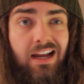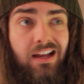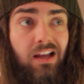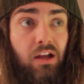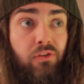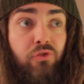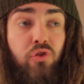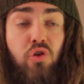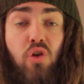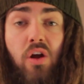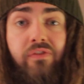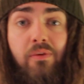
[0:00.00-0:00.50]

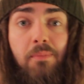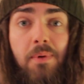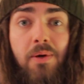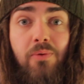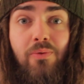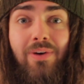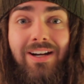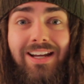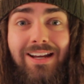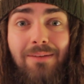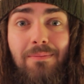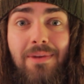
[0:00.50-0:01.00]
Have you ever been
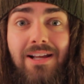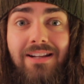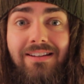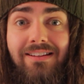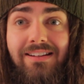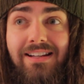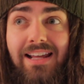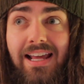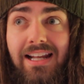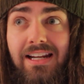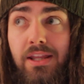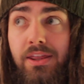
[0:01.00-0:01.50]

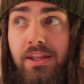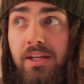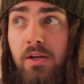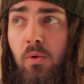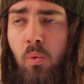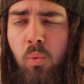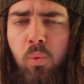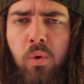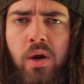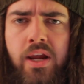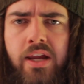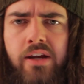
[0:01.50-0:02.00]
recommended
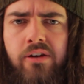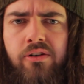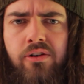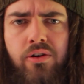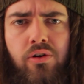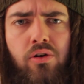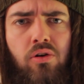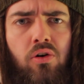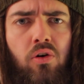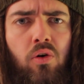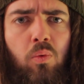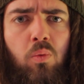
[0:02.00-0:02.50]
anything
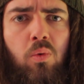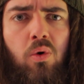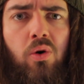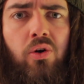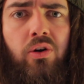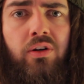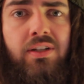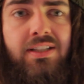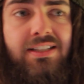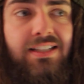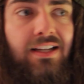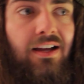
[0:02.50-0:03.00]
weirder or
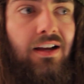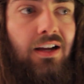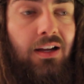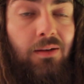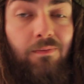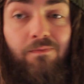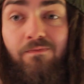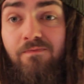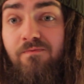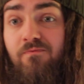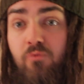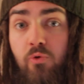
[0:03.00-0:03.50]
worse?
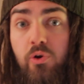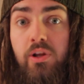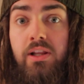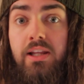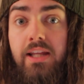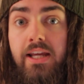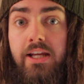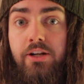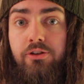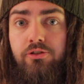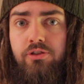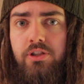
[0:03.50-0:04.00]
I'm
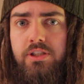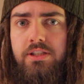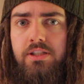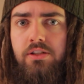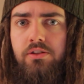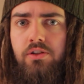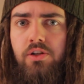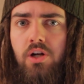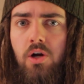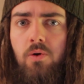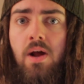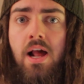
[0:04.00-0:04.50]
really interested
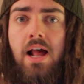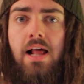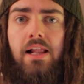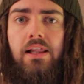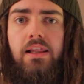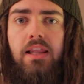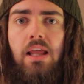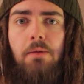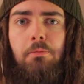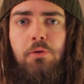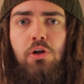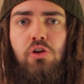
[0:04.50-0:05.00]
to know.
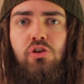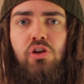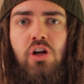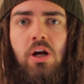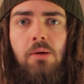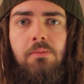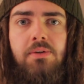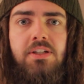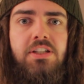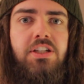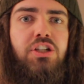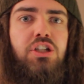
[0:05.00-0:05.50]
Let me know in the
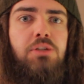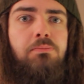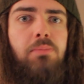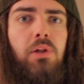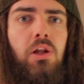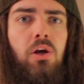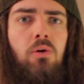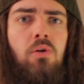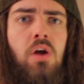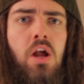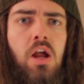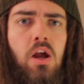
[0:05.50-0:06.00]
comment section
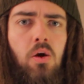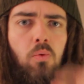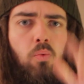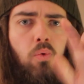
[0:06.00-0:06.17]
below.